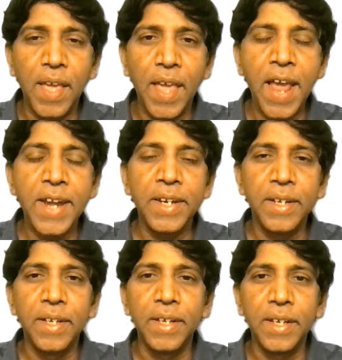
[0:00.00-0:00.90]
And
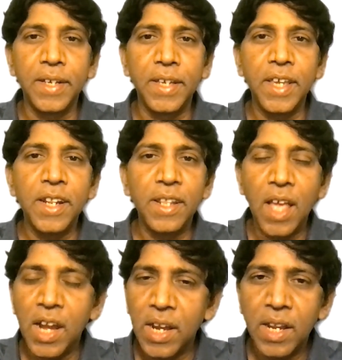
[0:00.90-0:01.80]
in
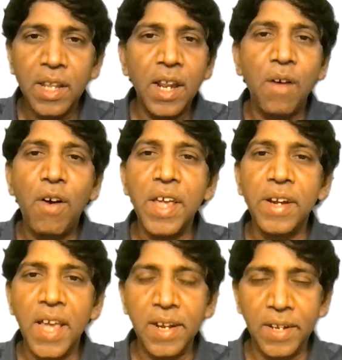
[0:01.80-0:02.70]
Hawaiian
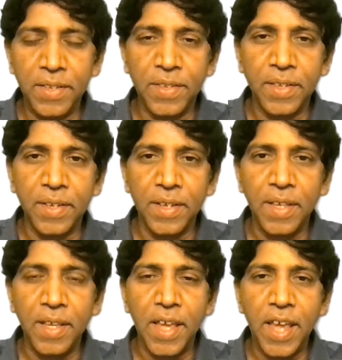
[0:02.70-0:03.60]
Islands,
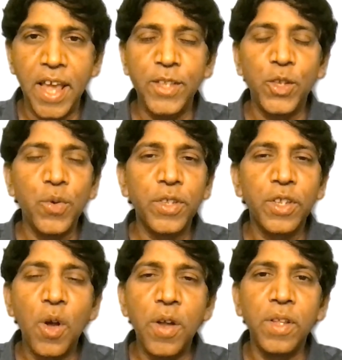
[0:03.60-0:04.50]
and so he's
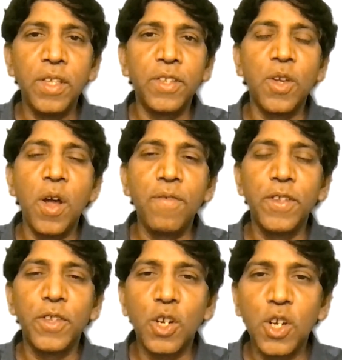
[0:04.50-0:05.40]
gone for
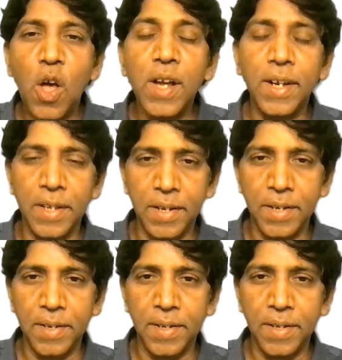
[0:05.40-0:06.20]
snorkeling.